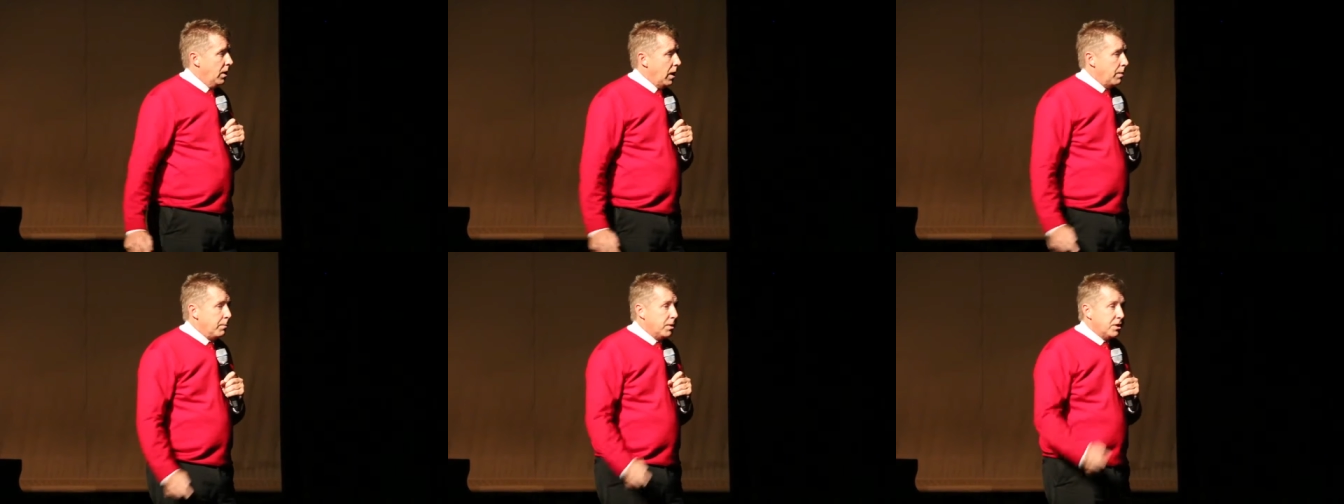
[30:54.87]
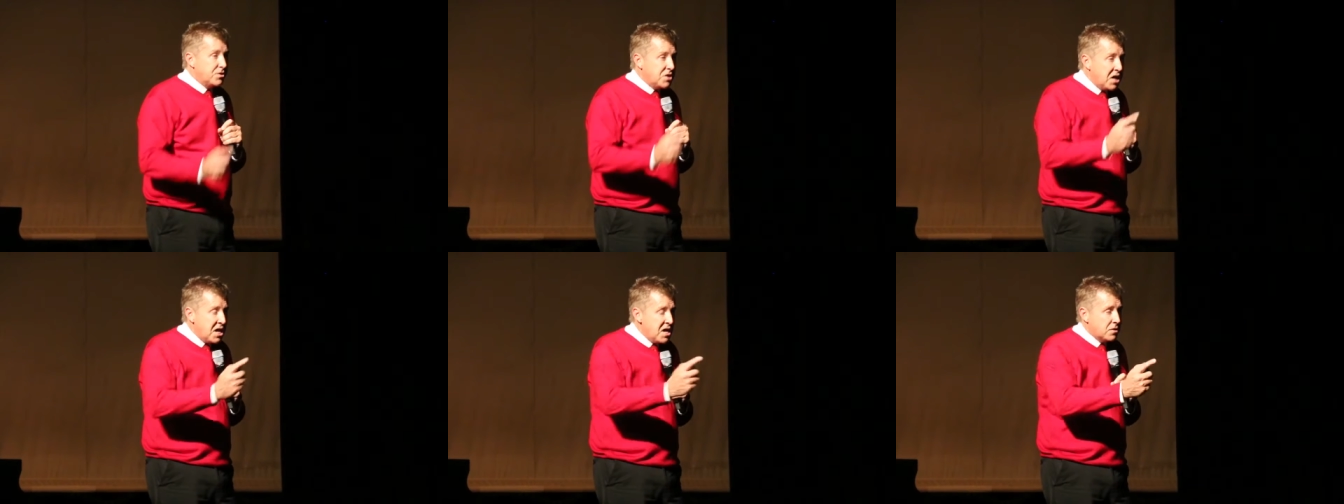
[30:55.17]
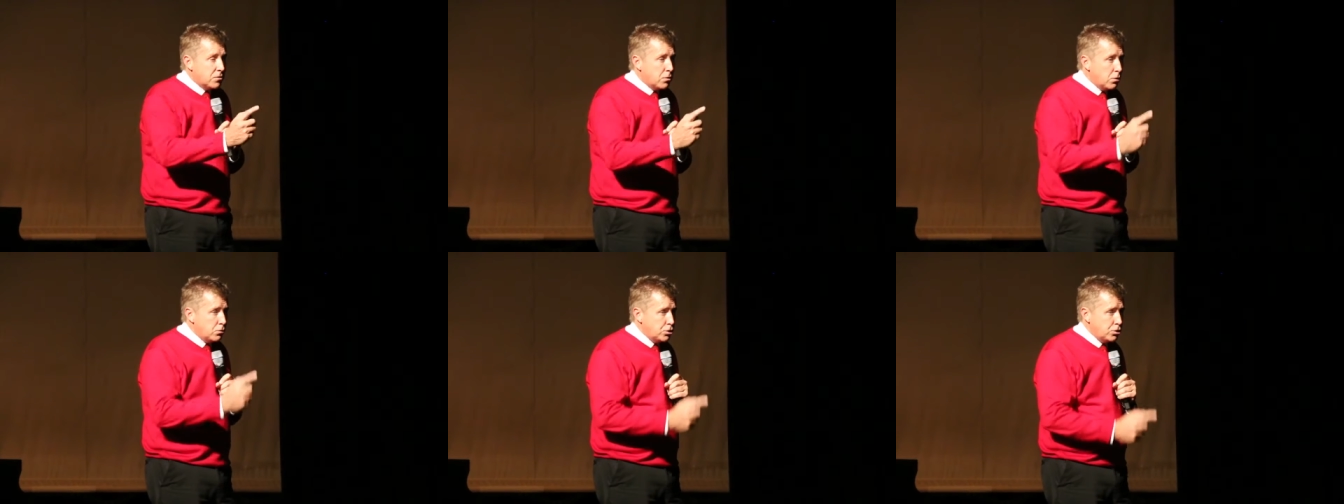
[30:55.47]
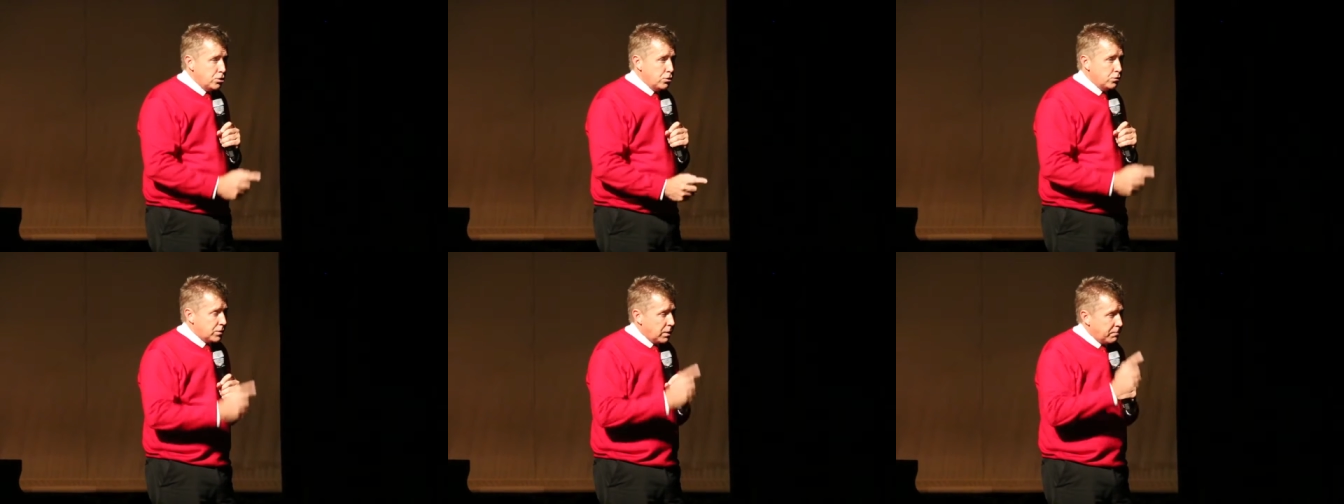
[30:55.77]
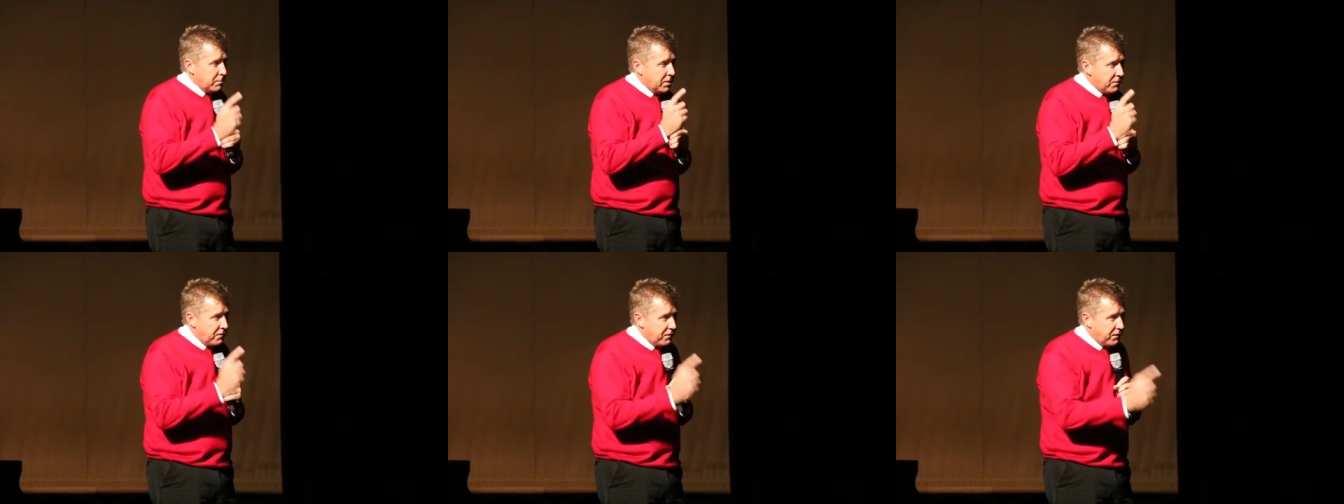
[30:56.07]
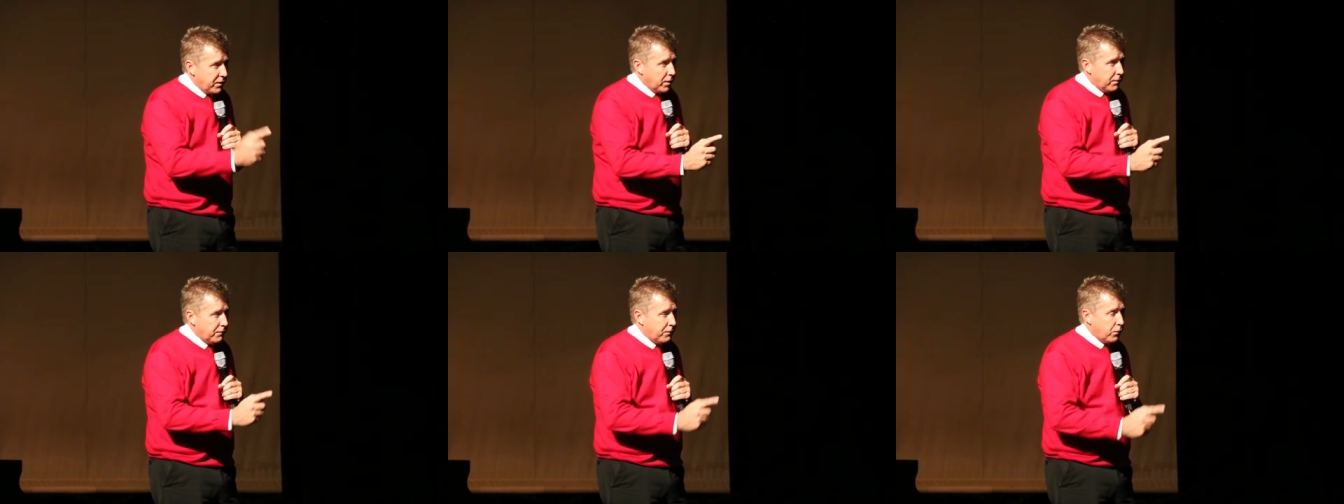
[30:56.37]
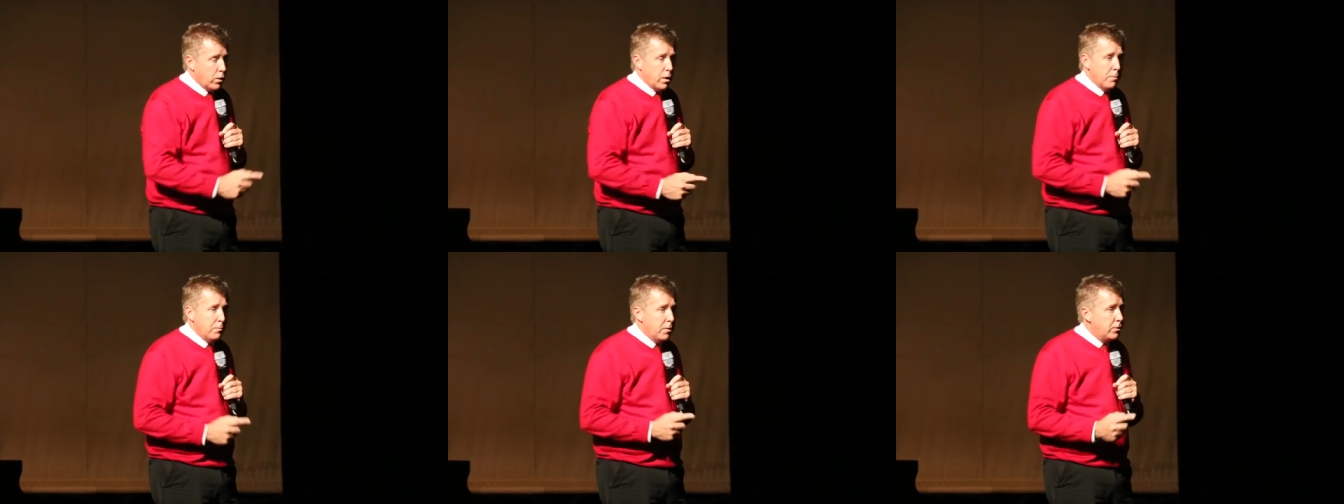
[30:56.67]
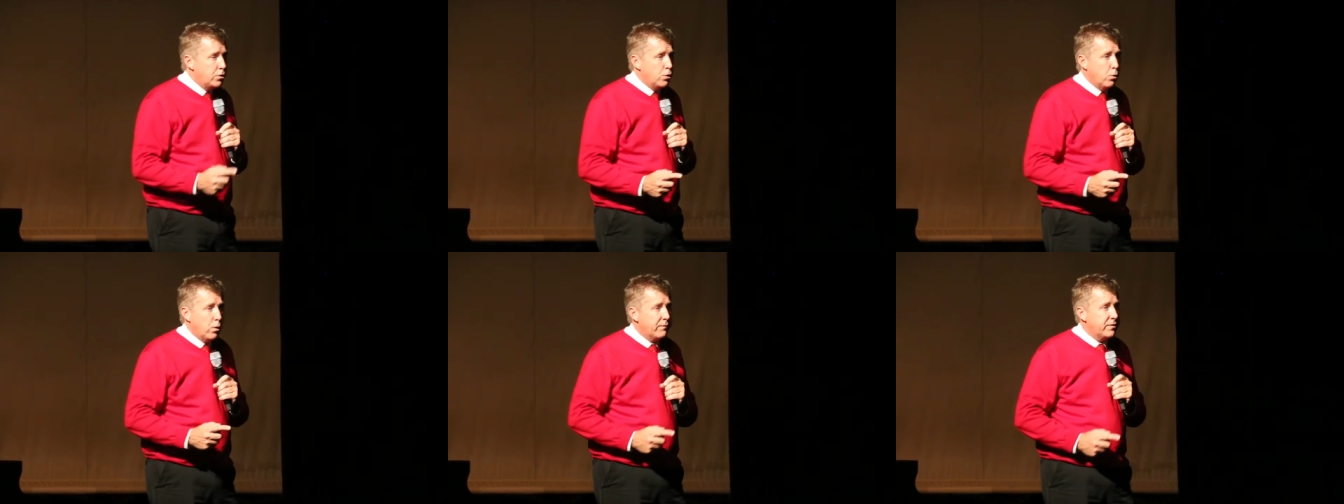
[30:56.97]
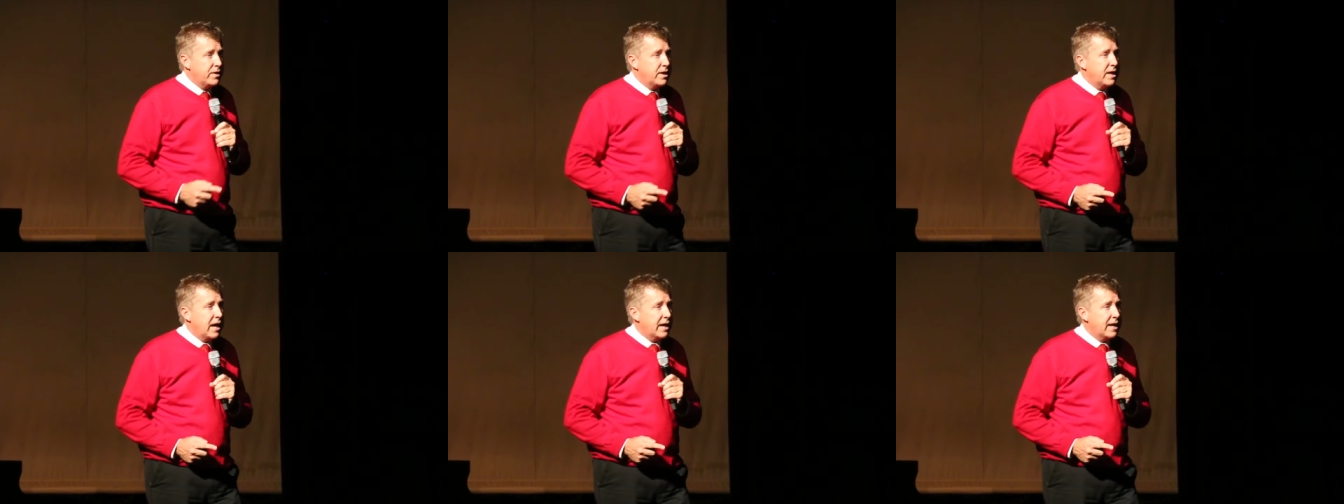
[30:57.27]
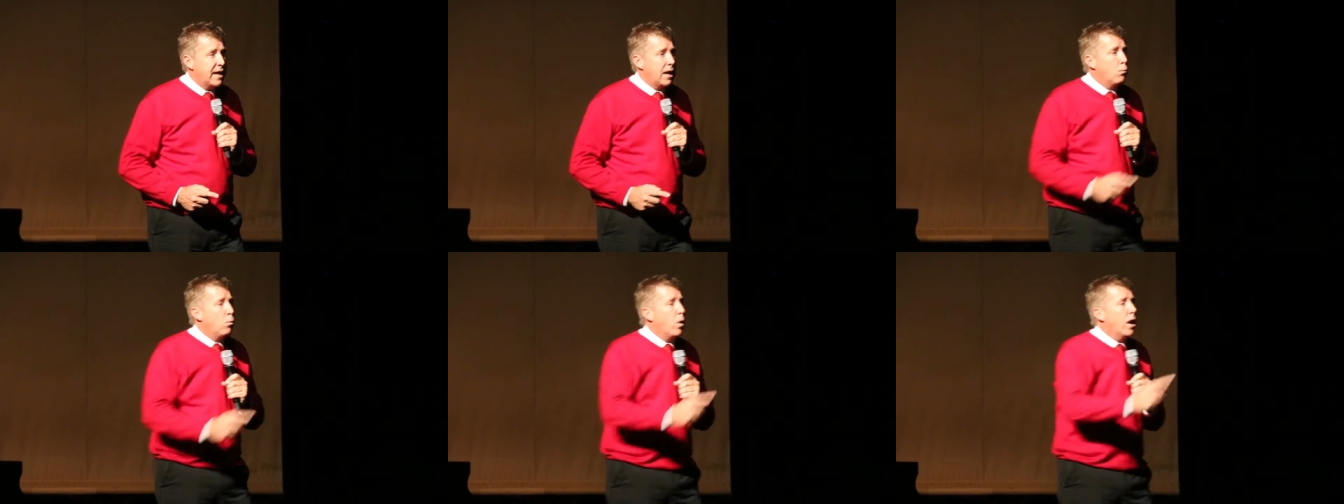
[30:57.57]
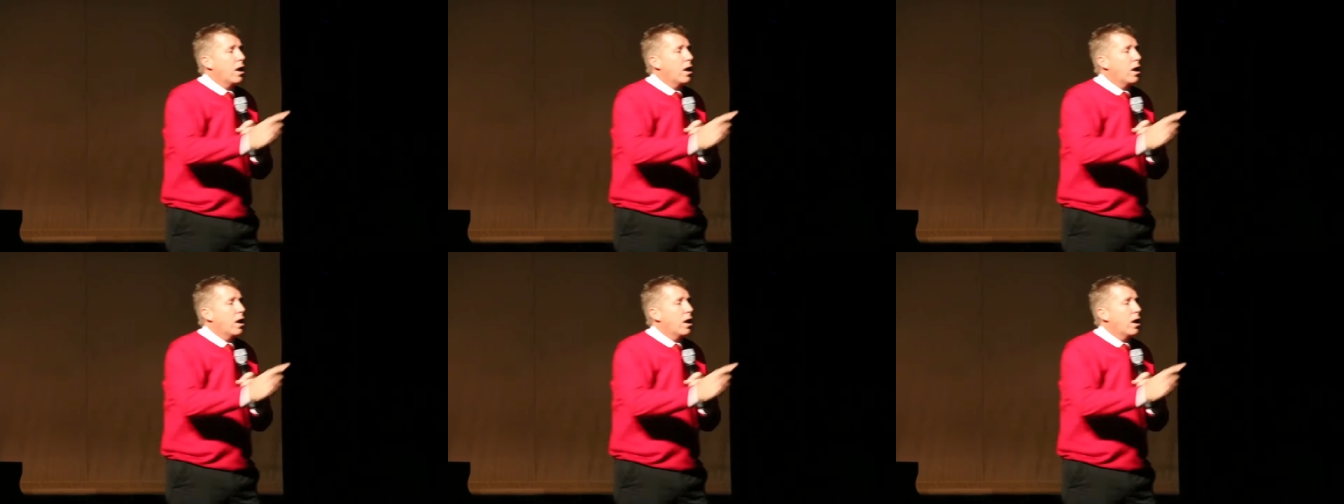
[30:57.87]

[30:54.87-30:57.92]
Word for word: I'm going to take those shoes. I'm going to fill it for you. I'm going to do everything I can.